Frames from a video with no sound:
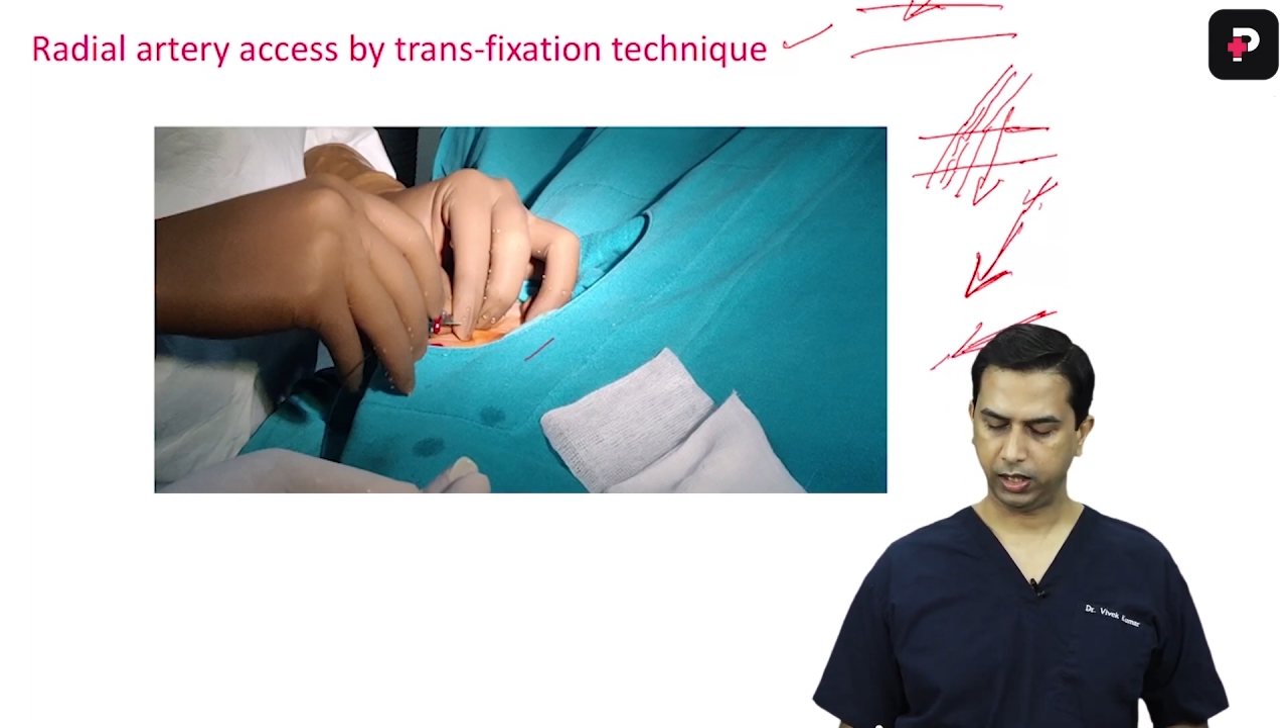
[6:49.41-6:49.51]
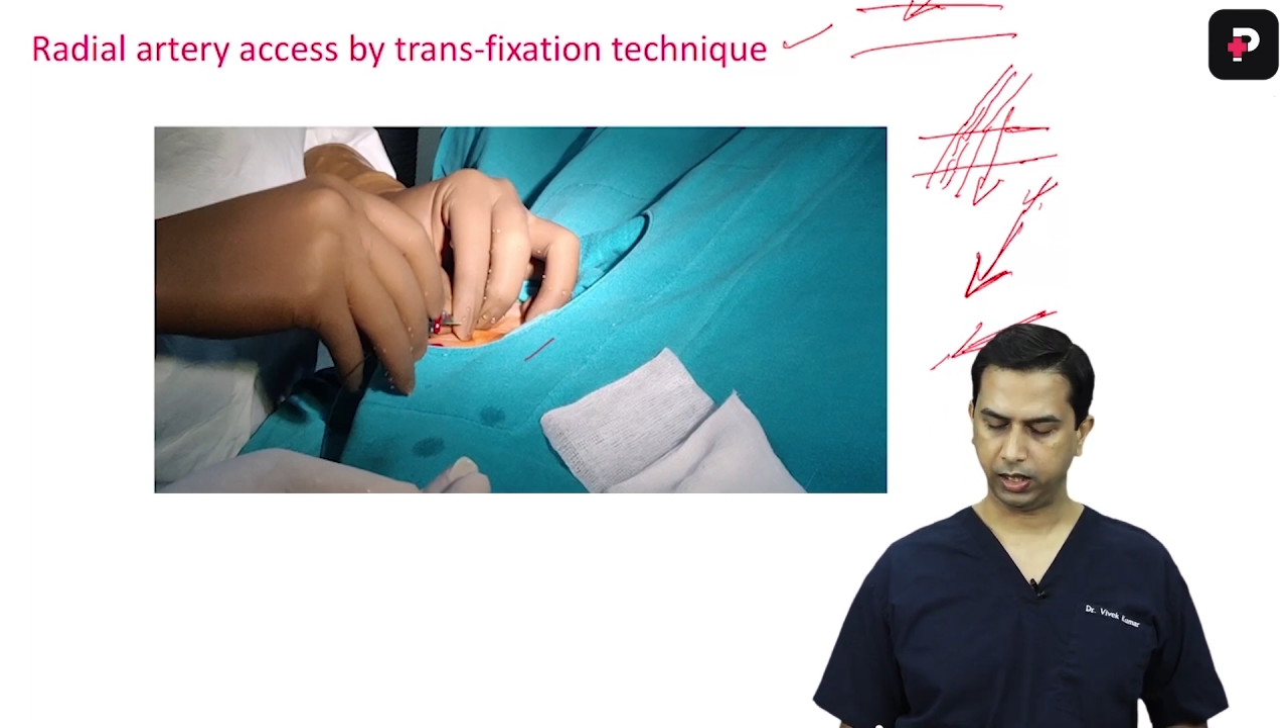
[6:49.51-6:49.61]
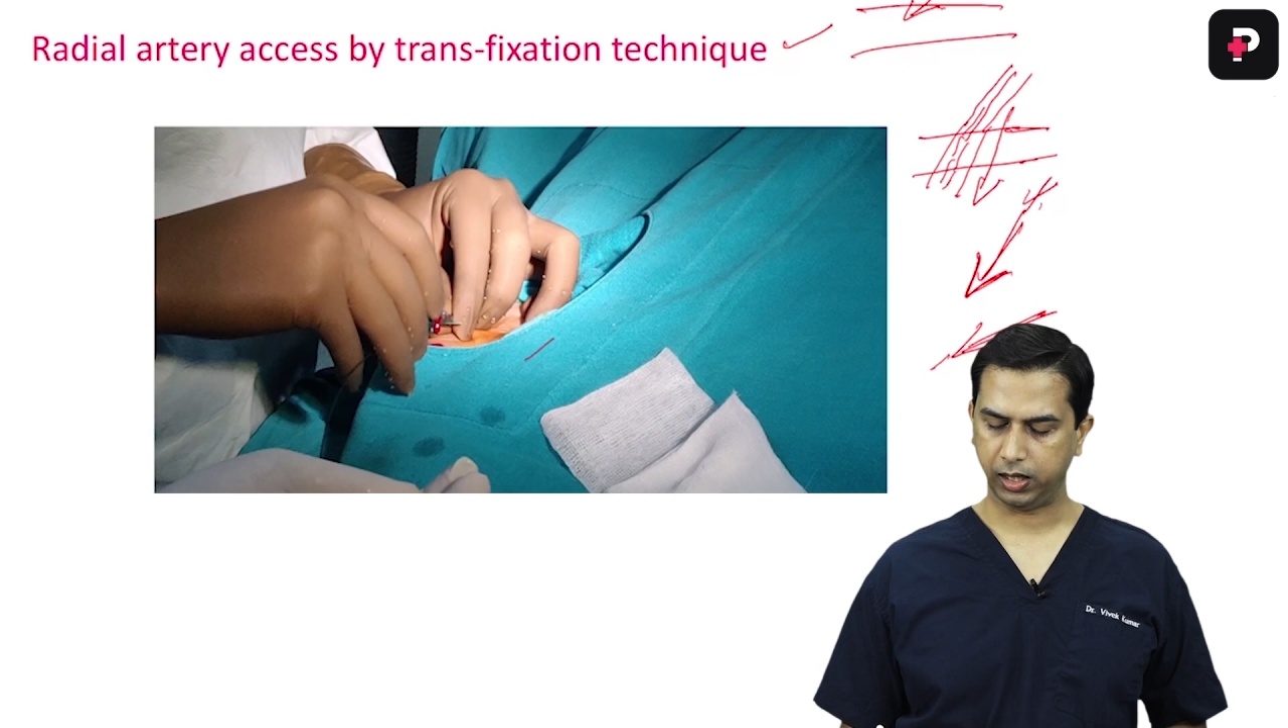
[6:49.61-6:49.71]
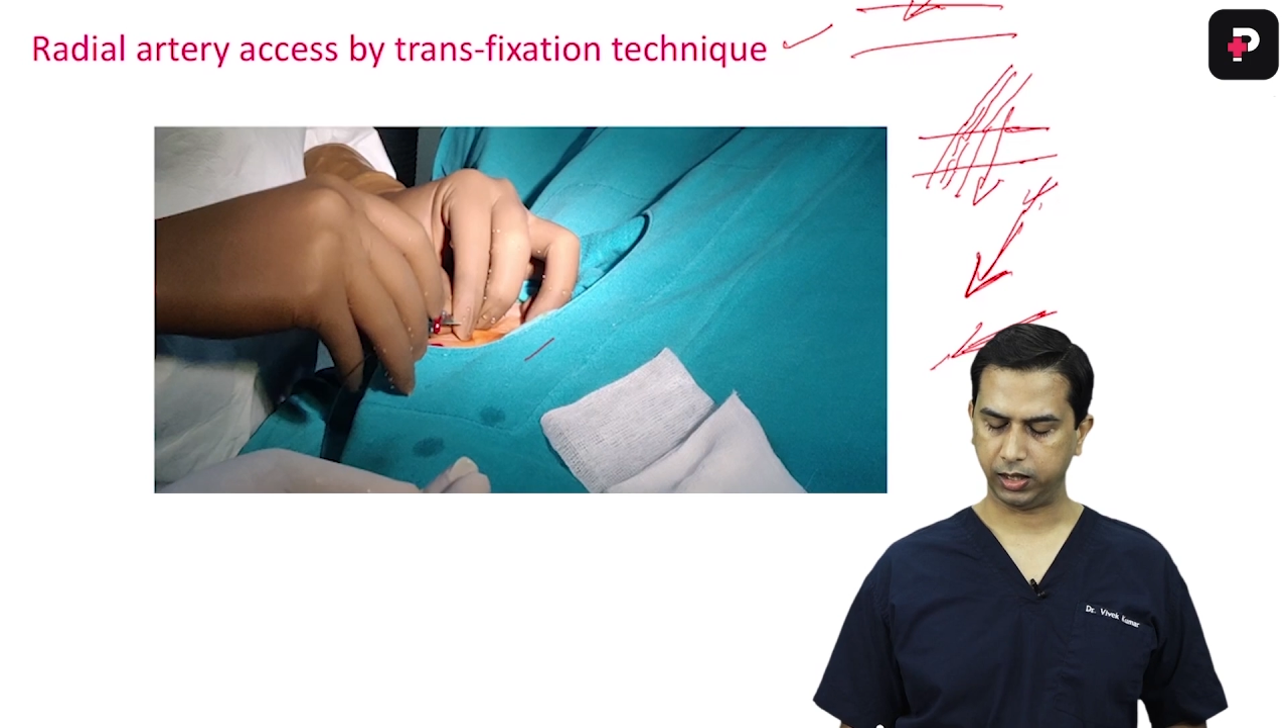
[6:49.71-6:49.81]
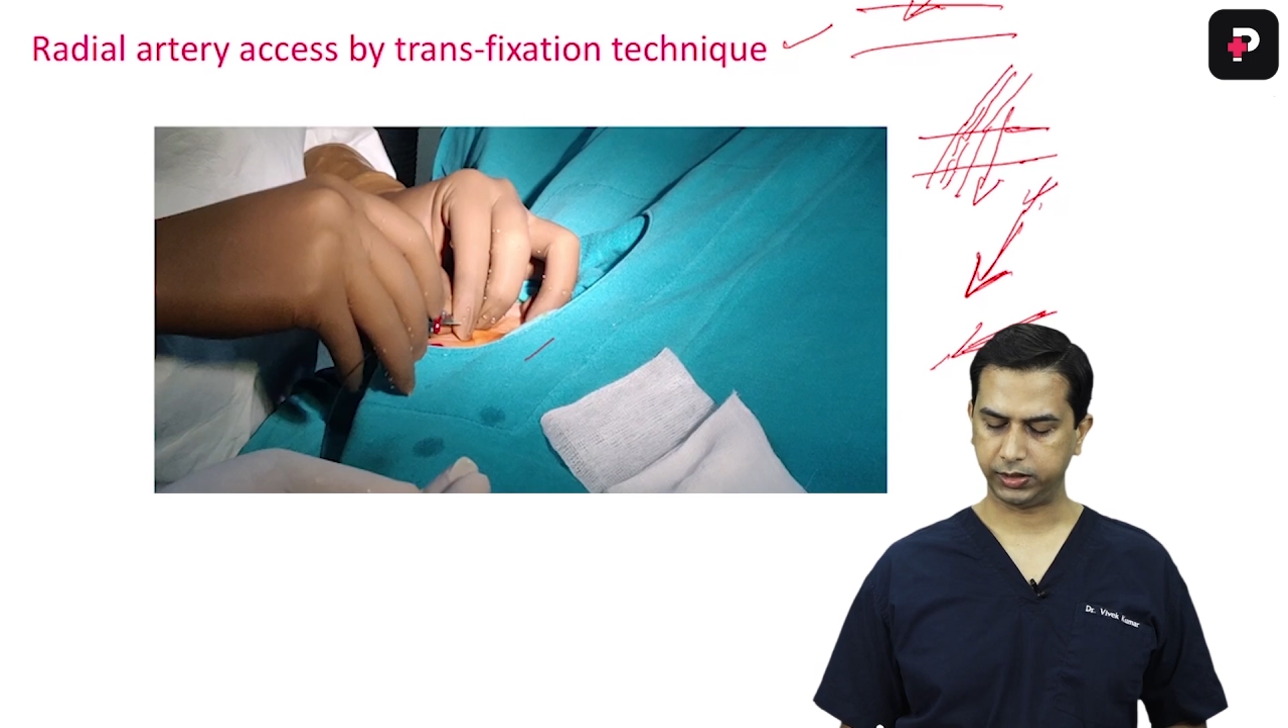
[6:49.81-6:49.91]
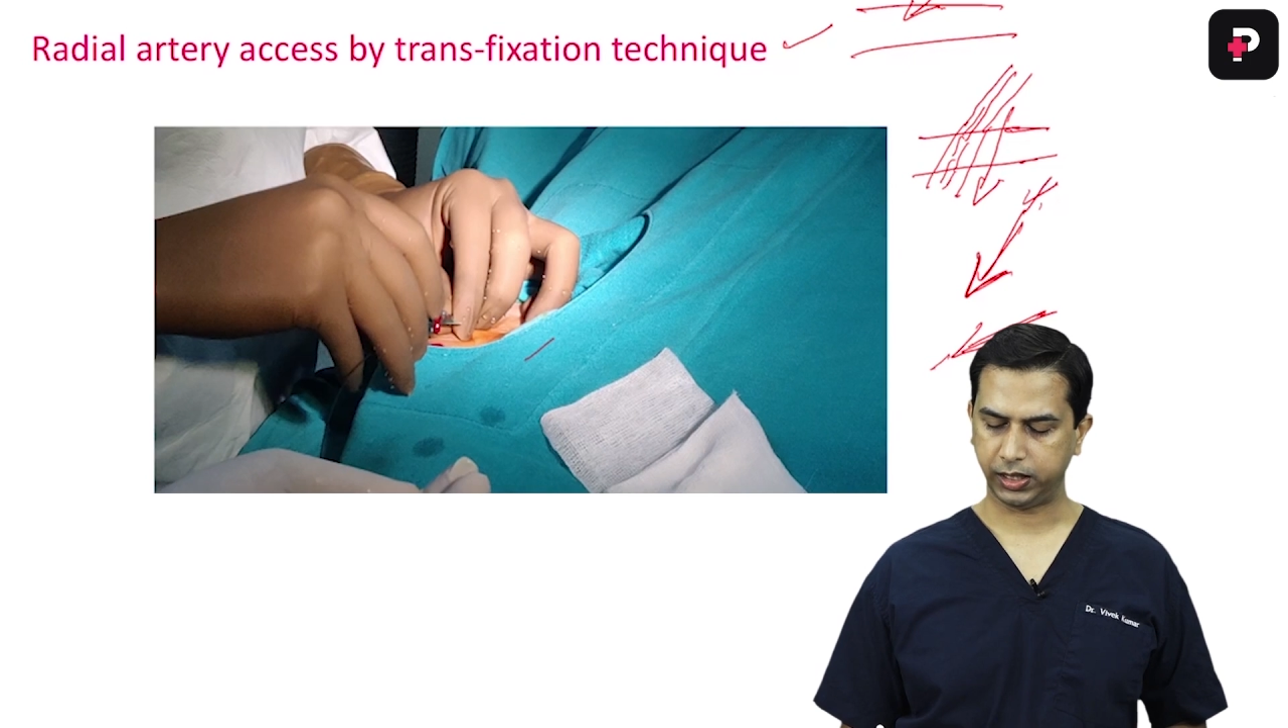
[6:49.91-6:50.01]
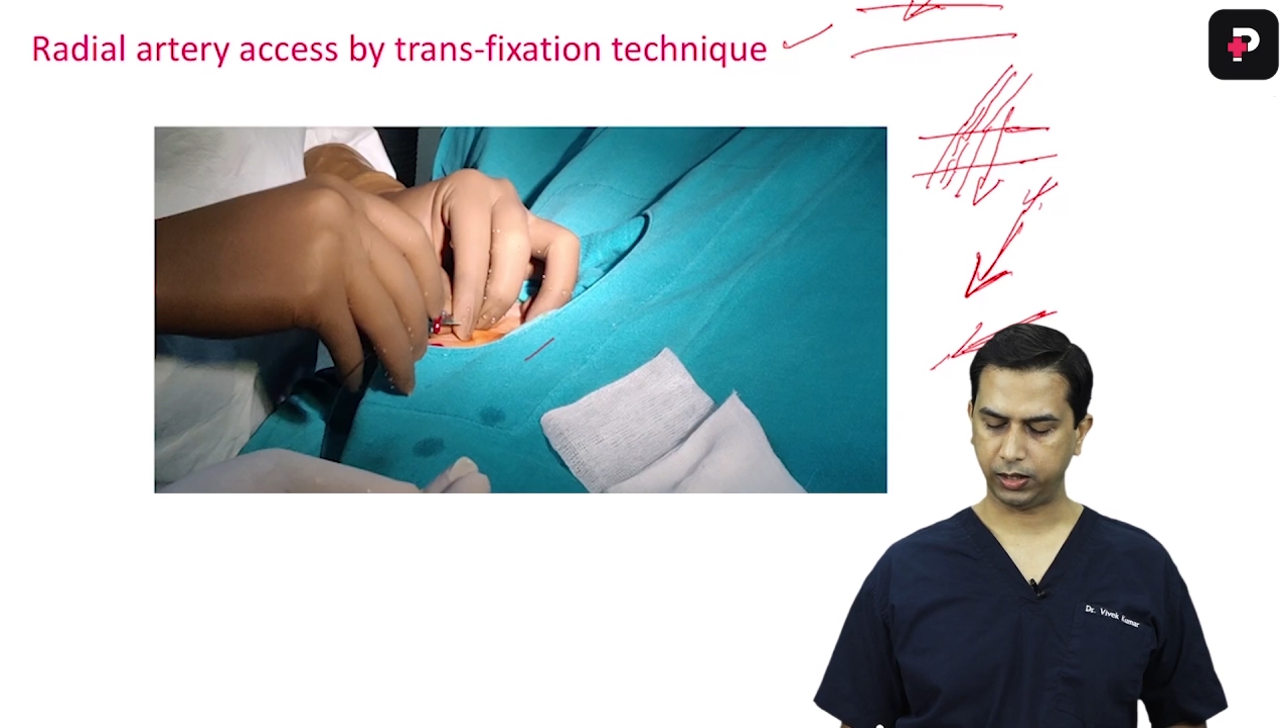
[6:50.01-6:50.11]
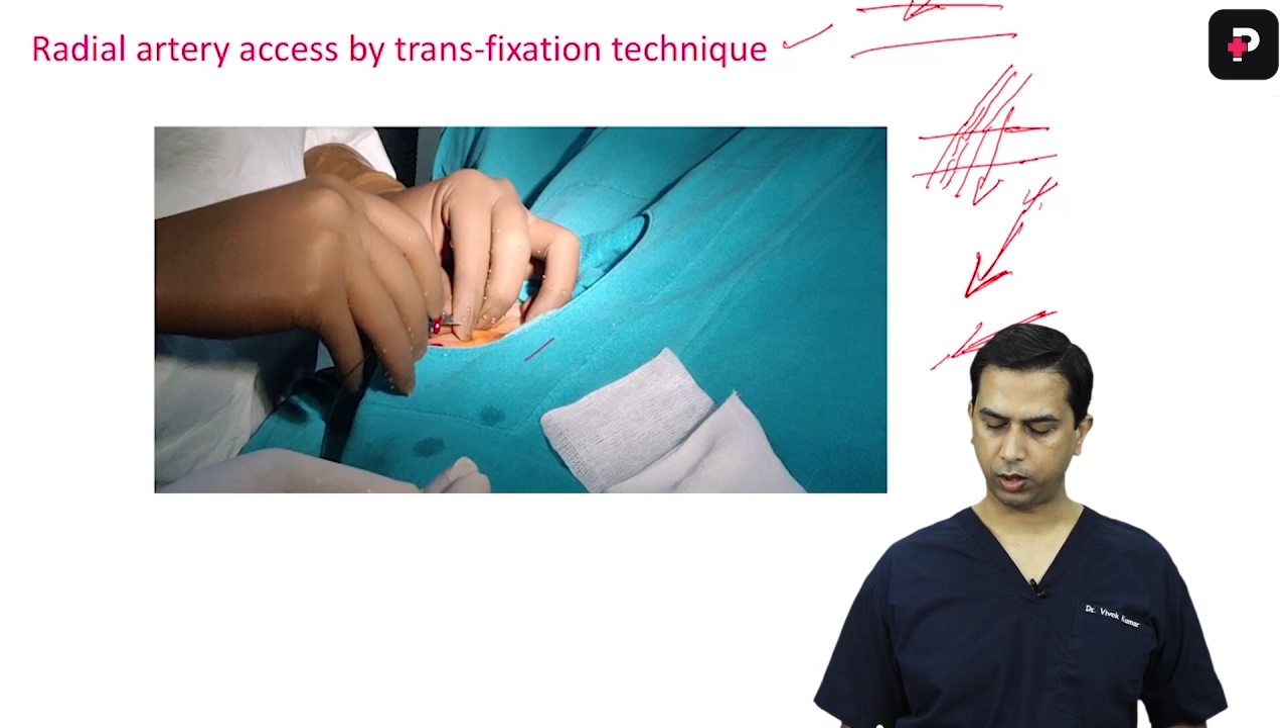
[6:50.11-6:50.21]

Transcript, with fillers: The